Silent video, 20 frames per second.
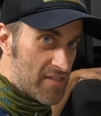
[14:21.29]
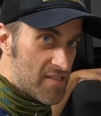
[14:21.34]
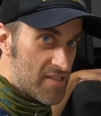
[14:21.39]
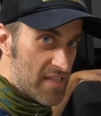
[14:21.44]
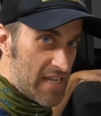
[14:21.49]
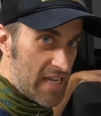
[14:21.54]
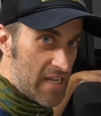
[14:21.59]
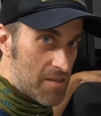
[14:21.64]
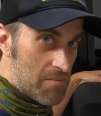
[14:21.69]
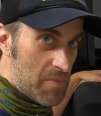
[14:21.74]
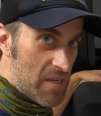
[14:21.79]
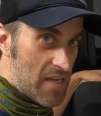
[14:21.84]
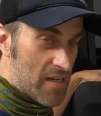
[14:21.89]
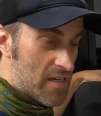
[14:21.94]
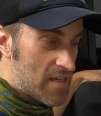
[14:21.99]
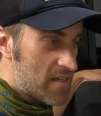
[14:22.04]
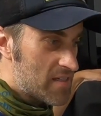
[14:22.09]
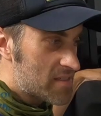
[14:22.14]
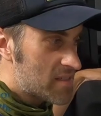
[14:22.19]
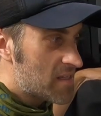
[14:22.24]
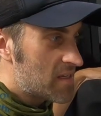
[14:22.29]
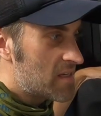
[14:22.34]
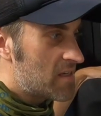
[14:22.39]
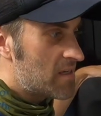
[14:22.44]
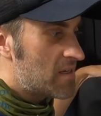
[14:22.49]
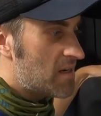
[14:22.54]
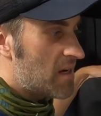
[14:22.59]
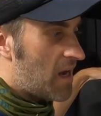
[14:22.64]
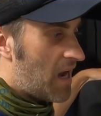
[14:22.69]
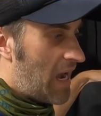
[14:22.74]
seat, because
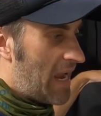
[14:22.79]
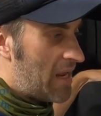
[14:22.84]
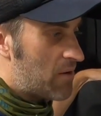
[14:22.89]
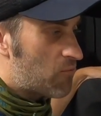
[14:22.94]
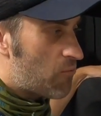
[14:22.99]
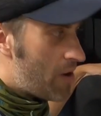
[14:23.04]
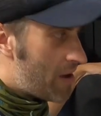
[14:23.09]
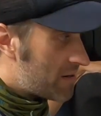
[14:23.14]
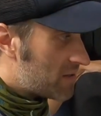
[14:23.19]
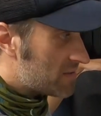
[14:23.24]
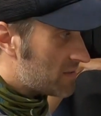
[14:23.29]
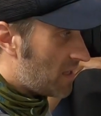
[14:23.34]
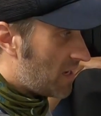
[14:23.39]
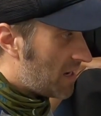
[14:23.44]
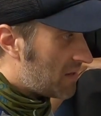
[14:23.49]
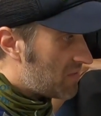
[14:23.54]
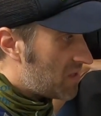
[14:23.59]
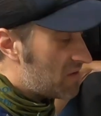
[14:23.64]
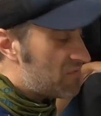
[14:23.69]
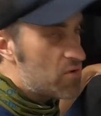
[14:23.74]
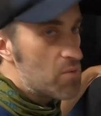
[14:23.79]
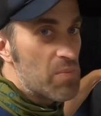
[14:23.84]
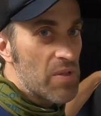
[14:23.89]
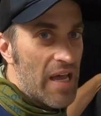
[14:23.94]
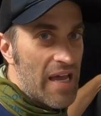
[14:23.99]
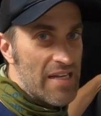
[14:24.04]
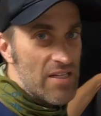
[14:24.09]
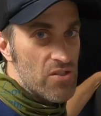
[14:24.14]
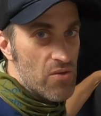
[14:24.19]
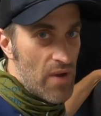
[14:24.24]
I had read online that if you
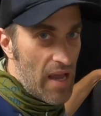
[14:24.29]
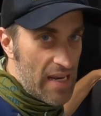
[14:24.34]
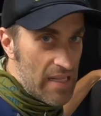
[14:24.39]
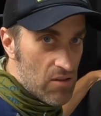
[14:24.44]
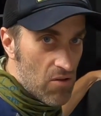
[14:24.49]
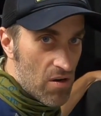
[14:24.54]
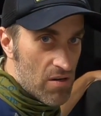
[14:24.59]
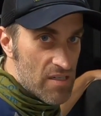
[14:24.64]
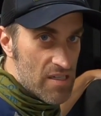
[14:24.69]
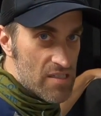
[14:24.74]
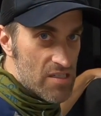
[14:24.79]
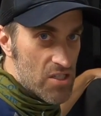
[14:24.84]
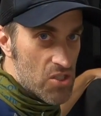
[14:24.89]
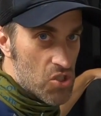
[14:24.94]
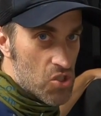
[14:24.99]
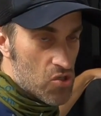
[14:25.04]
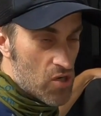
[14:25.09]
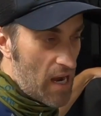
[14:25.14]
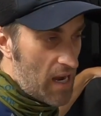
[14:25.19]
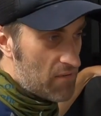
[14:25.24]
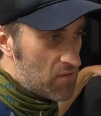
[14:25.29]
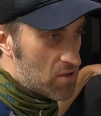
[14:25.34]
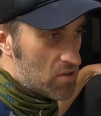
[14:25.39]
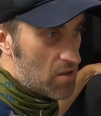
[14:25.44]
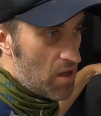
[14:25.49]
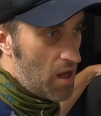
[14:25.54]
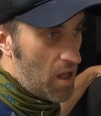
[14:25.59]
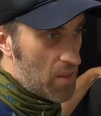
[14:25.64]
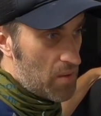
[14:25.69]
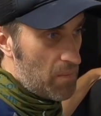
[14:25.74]
plan to do any long distance travel
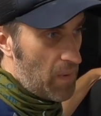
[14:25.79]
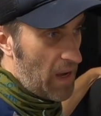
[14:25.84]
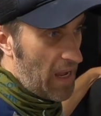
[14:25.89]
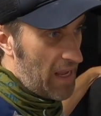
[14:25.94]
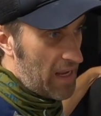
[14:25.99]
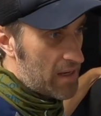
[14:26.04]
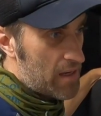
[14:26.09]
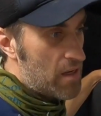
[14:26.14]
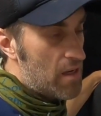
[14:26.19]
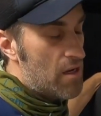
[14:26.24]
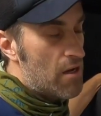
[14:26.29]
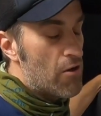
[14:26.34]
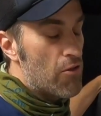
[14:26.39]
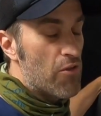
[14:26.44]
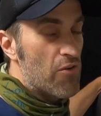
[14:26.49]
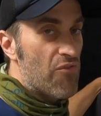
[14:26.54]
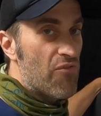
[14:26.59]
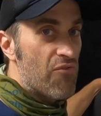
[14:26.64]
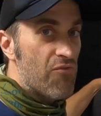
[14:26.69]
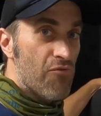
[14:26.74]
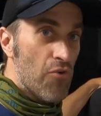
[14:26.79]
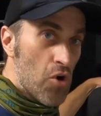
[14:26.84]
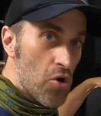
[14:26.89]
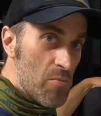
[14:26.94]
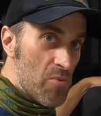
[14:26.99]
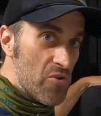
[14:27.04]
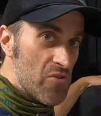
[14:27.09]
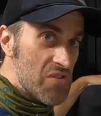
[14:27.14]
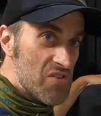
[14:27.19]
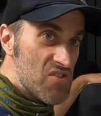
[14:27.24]
on the bike, the
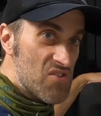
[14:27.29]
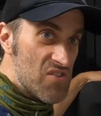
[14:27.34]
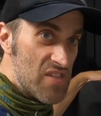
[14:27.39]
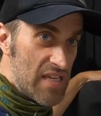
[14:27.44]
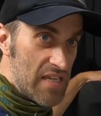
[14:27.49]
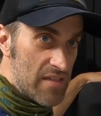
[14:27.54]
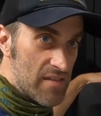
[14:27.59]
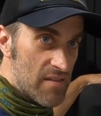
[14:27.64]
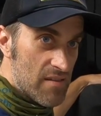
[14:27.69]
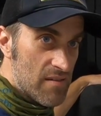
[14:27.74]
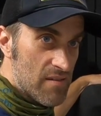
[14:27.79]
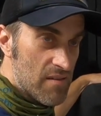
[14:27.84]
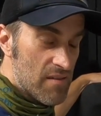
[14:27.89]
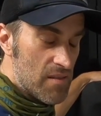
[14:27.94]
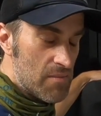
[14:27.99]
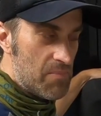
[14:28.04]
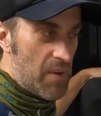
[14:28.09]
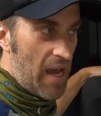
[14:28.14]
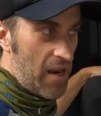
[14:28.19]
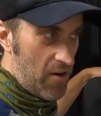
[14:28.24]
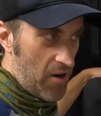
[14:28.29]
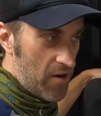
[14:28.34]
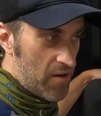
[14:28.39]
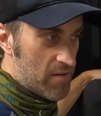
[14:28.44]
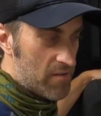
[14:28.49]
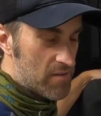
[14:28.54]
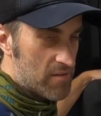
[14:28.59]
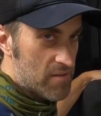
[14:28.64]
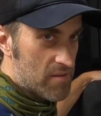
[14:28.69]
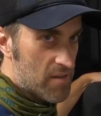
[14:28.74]
firmer the seat, the better,
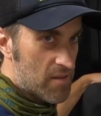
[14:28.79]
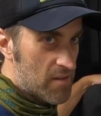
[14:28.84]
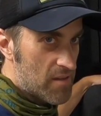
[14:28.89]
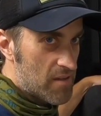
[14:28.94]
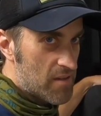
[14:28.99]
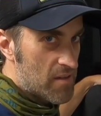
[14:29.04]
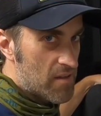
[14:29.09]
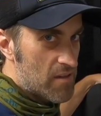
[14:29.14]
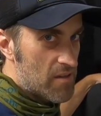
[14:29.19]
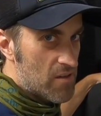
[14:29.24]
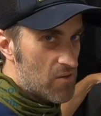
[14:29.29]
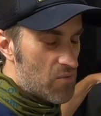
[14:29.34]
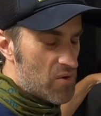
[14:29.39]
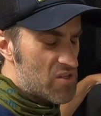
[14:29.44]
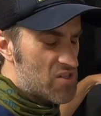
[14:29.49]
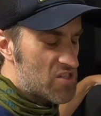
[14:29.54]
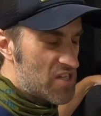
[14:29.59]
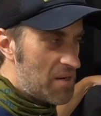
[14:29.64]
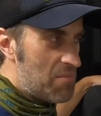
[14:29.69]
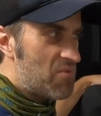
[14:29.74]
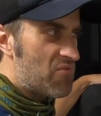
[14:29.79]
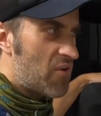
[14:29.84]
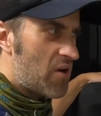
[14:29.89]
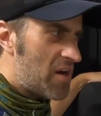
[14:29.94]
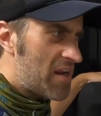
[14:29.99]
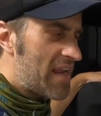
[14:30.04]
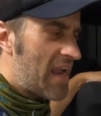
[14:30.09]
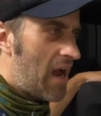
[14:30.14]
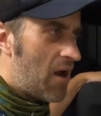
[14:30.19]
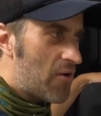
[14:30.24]
which seemed
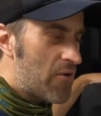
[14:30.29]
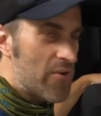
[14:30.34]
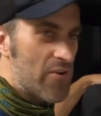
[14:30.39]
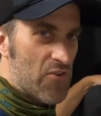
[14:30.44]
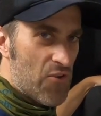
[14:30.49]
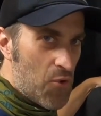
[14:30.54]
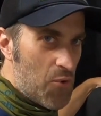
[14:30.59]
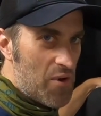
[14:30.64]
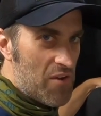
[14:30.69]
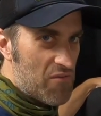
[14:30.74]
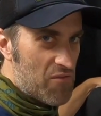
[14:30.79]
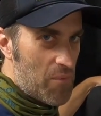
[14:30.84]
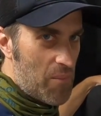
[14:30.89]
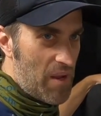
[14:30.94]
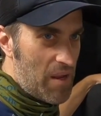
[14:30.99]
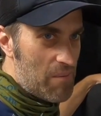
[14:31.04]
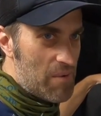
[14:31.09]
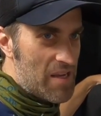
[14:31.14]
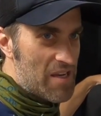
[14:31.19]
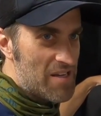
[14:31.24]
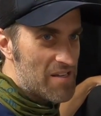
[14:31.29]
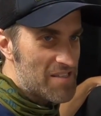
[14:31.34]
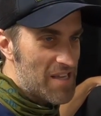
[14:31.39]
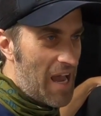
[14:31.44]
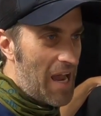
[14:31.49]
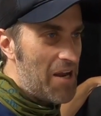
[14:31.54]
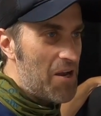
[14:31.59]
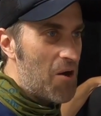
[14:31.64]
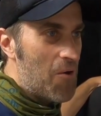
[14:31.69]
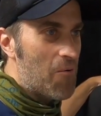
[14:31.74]
very counterintuitive to me because
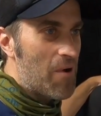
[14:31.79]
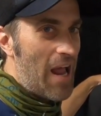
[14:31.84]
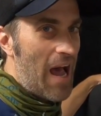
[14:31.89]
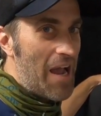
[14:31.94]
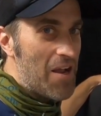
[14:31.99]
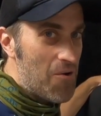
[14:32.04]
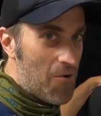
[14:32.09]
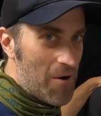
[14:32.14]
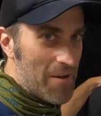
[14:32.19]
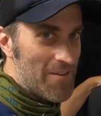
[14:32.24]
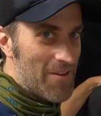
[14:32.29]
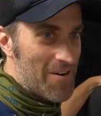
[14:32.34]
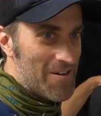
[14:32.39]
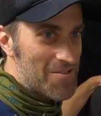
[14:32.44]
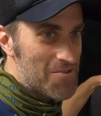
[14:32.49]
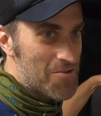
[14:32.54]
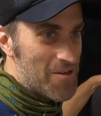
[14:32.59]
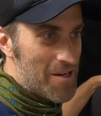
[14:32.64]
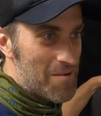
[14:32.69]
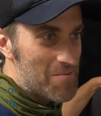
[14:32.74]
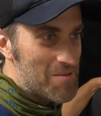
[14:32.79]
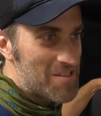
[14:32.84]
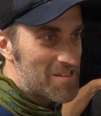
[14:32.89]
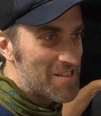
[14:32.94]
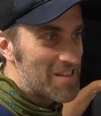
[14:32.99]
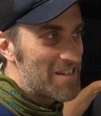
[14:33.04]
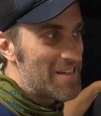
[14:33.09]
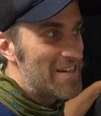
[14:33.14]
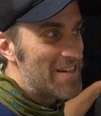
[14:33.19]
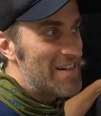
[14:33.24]
I know when I go on long trips,
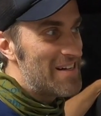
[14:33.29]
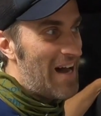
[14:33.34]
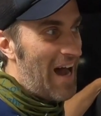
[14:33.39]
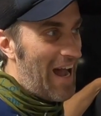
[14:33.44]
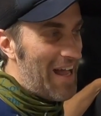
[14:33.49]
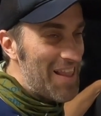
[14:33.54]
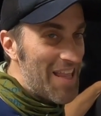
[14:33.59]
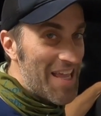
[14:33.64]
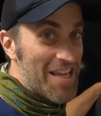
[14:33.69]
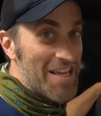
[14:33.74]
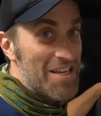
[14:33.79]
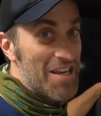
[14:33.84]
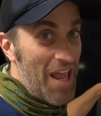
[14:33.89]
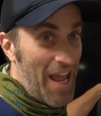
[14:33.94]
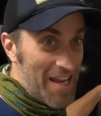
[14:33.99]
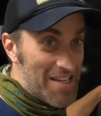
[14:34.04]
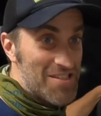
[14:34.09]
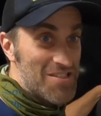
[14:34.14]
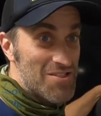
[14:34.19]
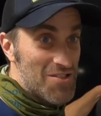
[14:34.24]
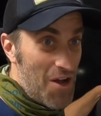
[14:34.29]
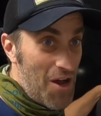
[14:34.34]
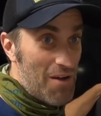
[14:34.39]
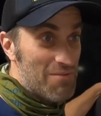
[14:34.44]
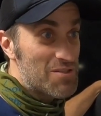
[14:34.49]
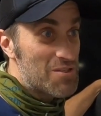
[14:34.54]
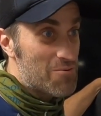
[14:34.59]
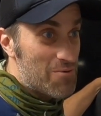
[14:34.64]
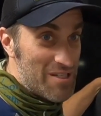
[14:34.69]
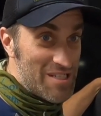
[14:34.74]
I like a nice,
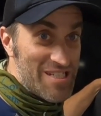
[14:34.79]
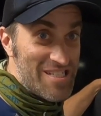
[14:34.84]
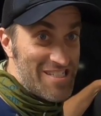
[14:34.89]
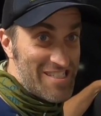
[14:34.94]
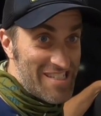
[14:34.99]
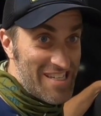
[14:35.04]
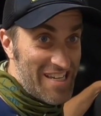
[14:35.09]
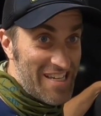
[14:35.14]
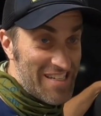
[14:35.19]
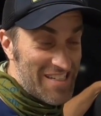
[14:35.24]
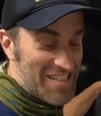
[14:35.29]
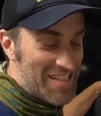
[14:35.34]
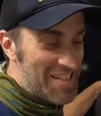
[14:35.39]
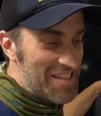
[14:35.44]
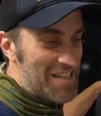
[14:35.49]
soft, squishy seat.